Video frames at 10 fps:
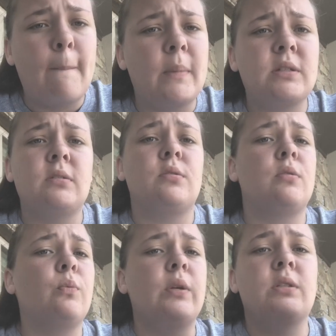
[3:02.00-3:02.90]
missing
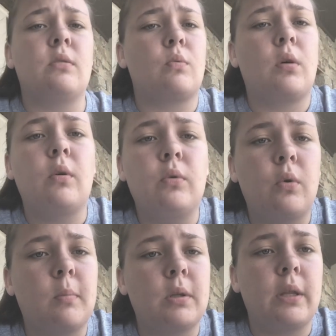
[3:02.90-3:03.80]
2 weeks in a row
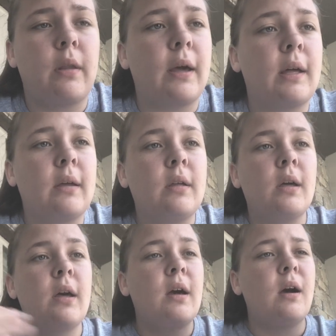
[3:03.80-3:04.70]
normally. Like
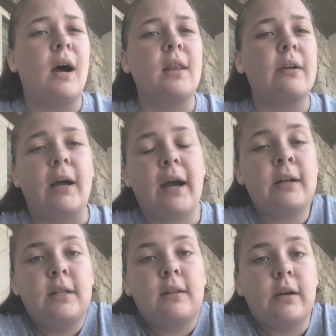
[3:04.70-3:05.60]
I
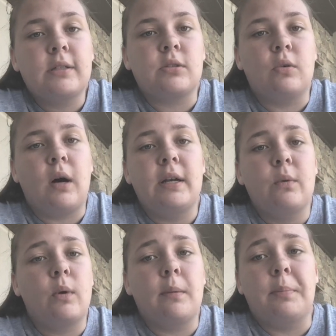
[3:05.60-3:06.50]
didn't like school. I
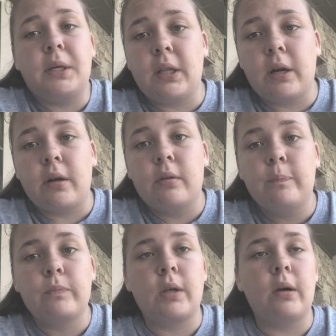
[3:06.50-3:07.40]
didn't want to be there.
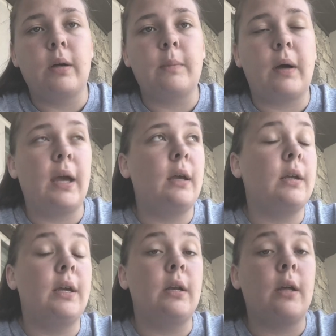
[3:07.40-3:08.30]
I
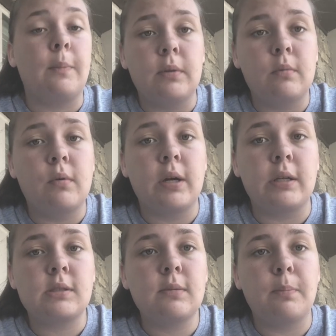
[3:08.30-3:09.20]
hated getting up in the
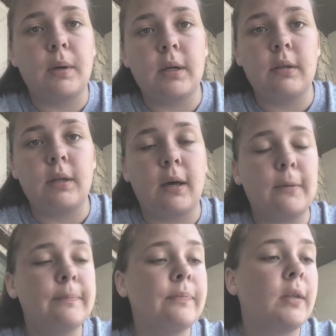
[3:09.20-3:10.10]
mornings, but
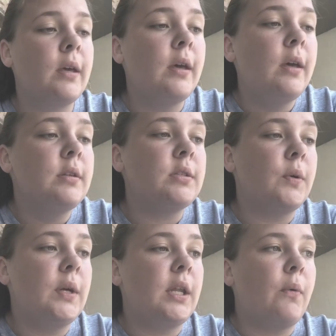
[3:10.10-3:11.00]
yeah.
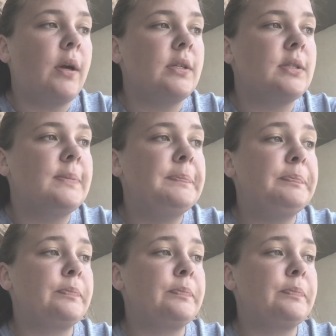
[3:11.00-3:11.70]
So anyways,